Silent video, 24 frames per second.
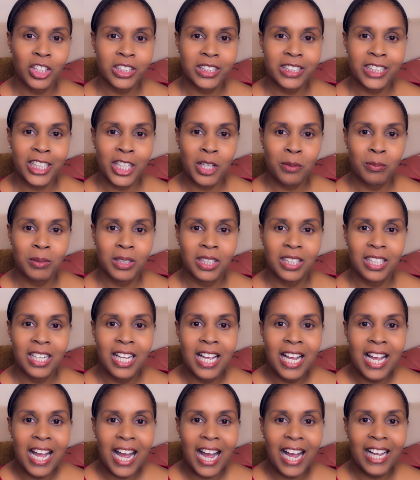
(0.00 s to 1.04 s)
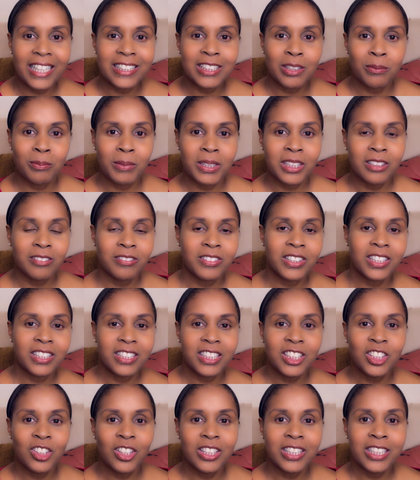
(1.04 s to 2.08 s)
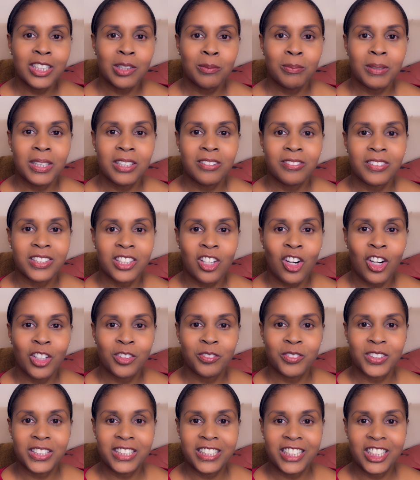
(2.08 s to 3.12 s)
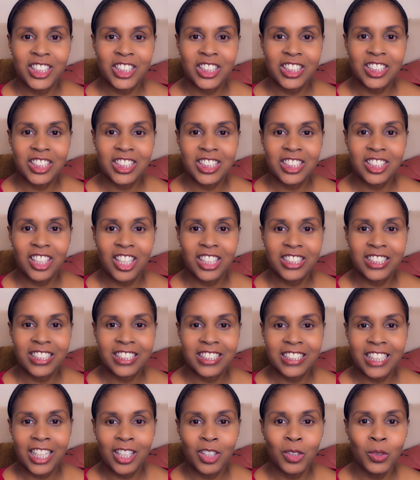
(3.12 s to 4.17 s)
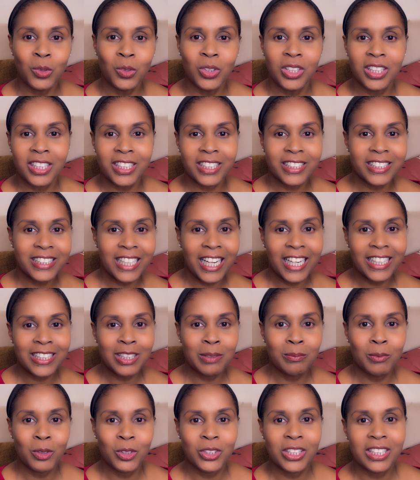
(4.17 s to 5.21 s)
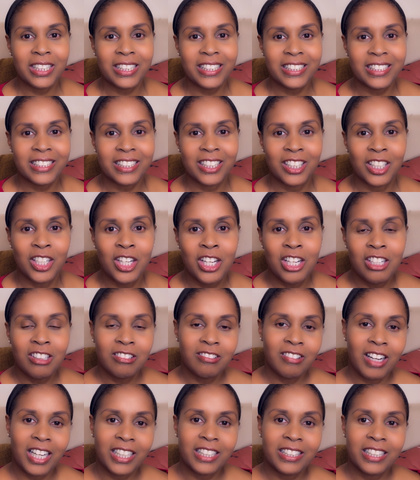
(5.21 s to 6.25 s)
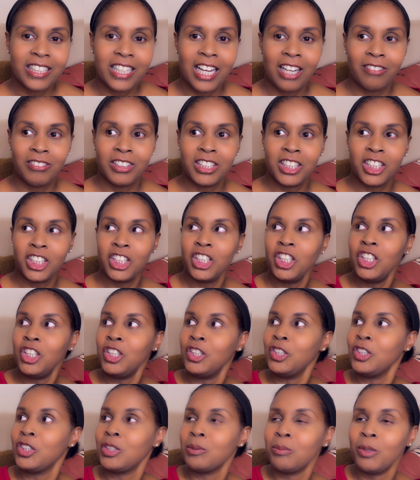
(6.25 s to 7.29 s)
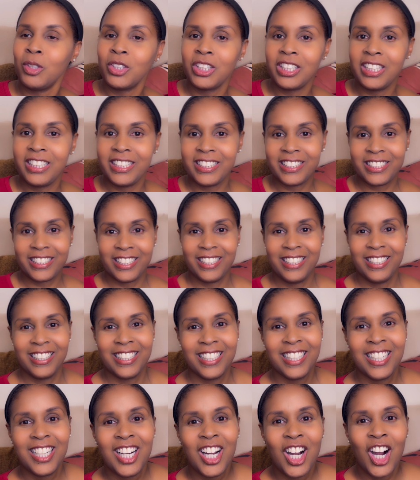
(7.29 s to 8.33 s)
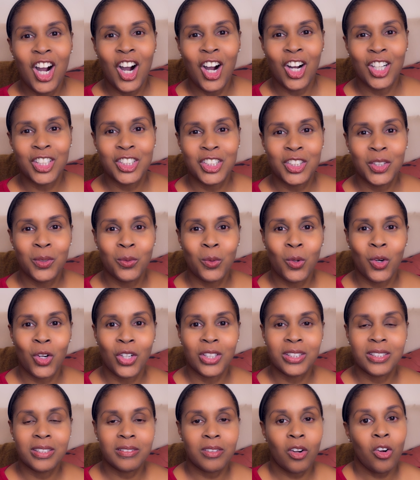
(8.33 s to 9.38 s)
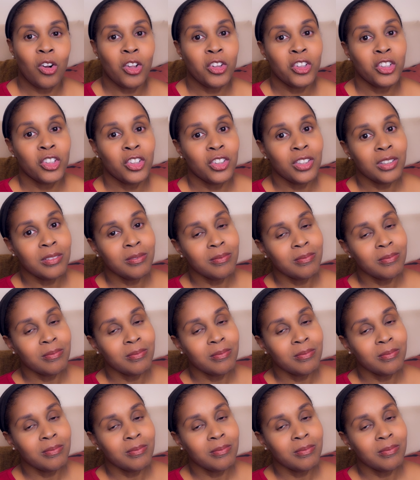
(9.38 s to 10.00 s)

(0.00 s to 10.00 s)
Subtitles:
table, as a bit of a, a little bit of a conversation starter. It's like, oh, look, a tiny Mona Lisa, rather than having a huge Mona Lisa on your wall. Although,